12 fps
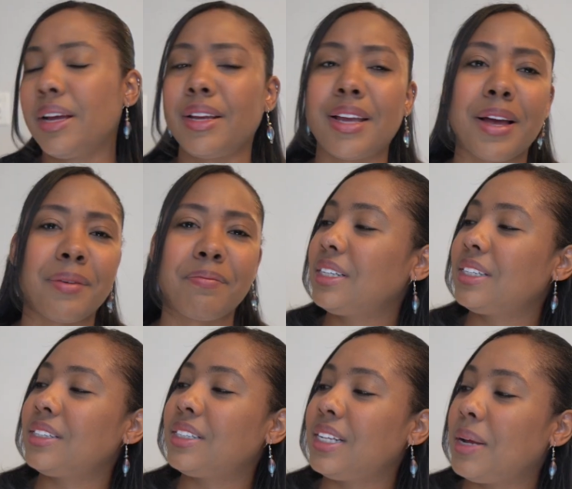yeah, this
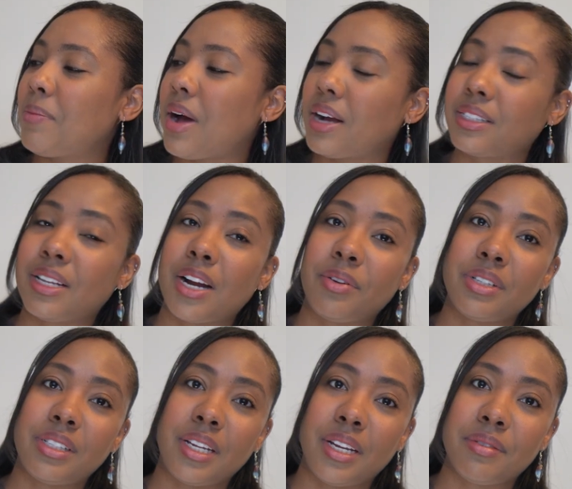is the box that I
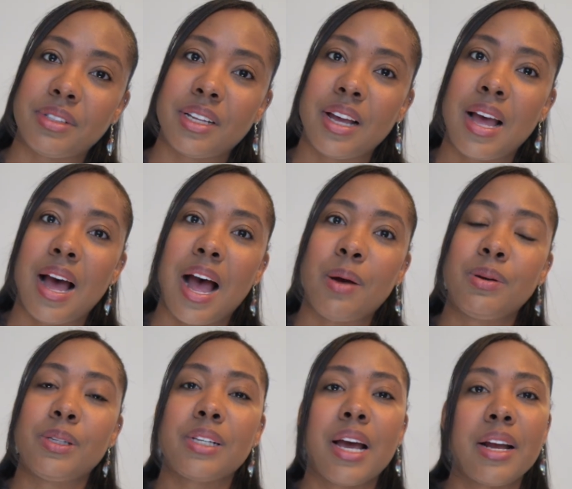received. I
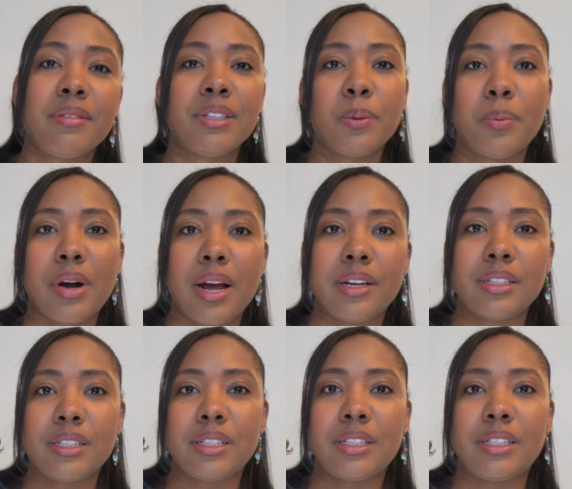was kind of
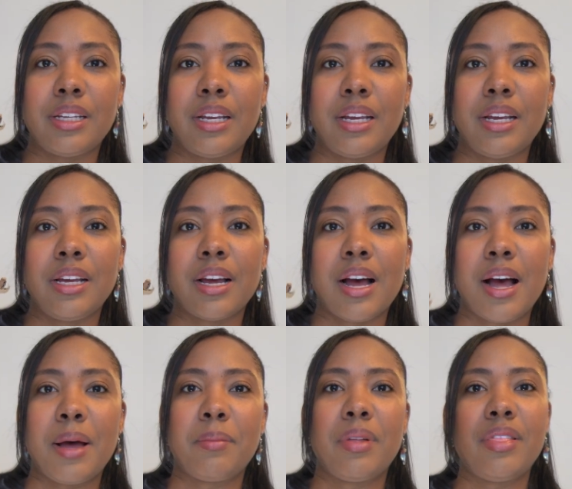surprised to see
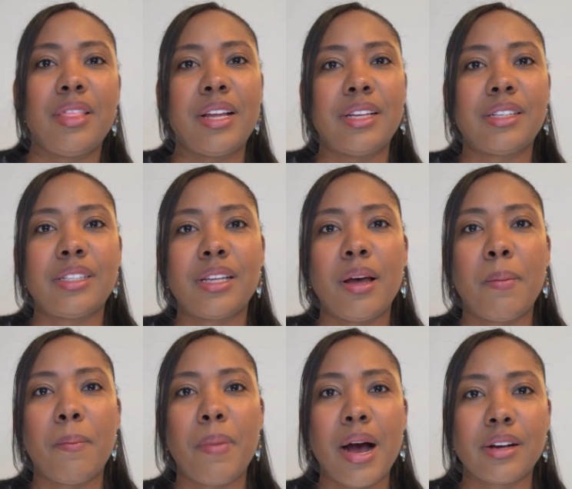this
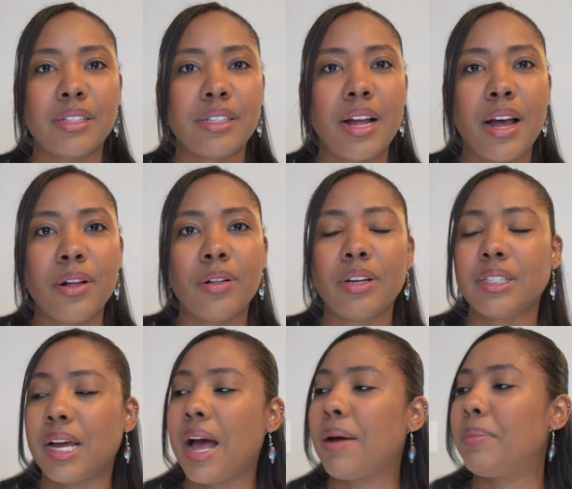box style because I
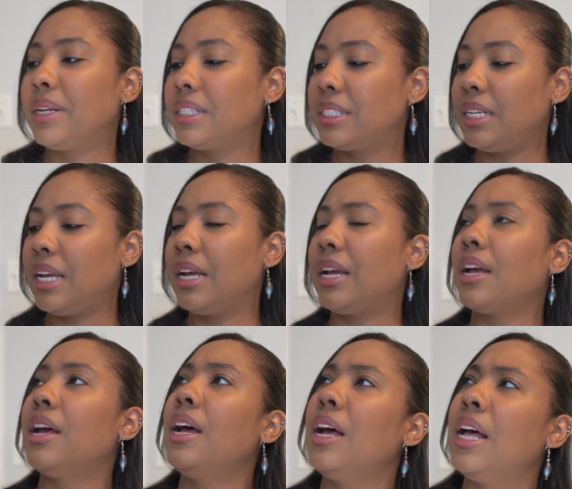have been seeing
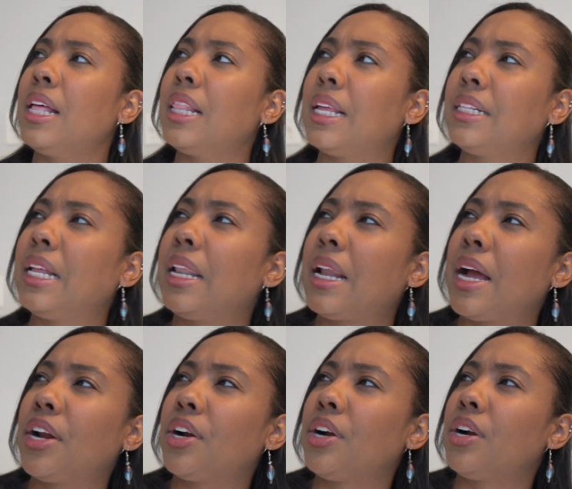like the
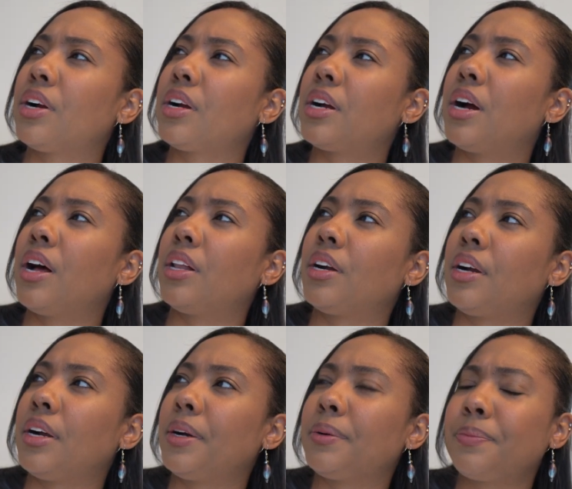lighter
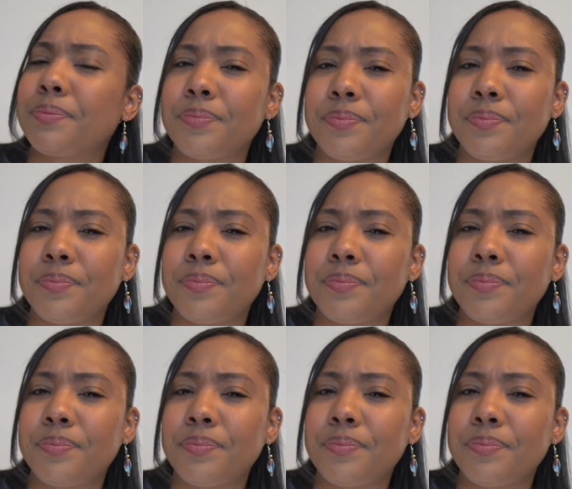color